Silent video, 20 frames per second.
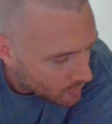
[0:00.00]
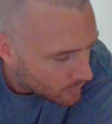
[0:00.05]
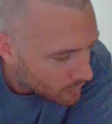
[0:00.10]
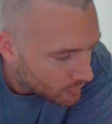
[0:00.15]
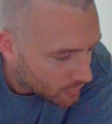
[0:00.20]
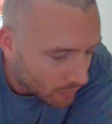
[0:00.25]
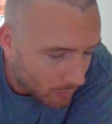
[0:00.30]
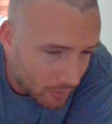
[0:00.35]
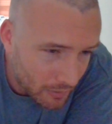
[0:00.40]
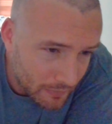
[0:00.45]

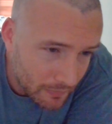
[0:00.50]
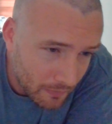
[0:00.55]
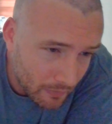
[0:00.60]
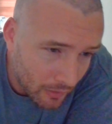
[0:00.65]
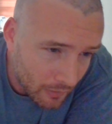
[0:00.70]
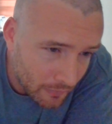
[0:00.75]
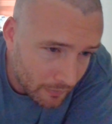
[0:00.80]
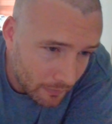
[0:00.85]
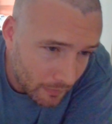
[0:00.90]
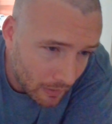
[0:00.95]
So I
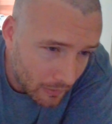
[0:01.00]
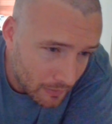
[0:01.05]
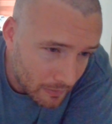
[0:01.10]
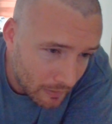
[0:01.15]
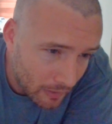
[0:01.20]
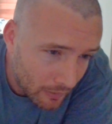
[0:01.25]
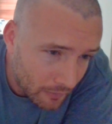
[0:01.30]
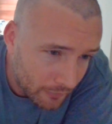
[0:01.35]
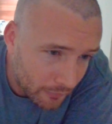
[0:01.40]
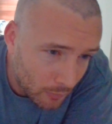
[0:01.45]

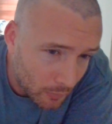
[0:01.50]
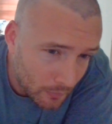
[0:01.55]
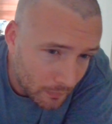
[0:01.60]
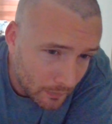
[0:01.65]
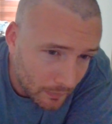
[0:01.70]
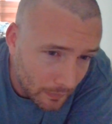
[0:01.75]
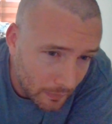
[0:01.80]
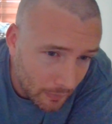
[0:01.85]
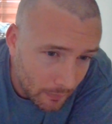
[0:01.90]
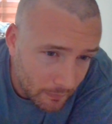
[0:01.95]
thought
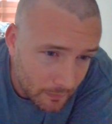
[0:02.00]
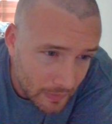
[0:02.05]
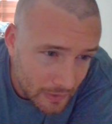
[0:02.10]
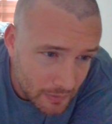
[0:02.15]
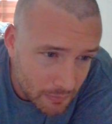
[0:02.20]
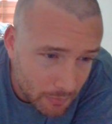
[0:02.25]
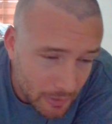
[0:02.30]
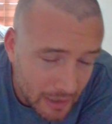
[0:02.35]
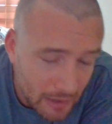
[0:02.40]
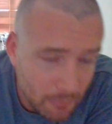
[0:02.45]
that
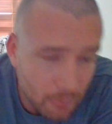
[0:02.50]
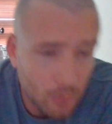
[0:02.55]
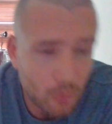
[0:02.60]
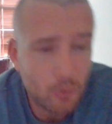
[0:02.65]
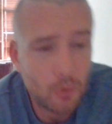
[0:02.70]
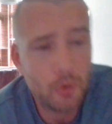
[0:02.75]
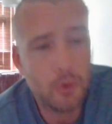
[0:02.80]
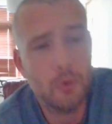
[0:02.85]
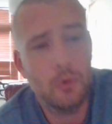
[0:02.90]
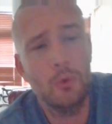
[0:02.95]
these
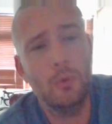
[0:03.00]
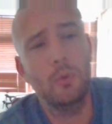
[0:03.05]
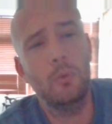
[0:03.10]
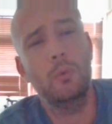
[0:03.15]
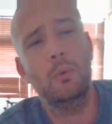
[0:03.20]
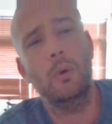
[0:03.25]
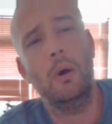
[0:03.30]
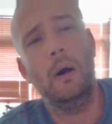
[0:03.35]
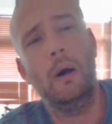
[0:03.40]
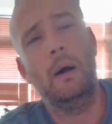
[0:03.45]
people
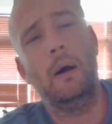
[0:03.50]
who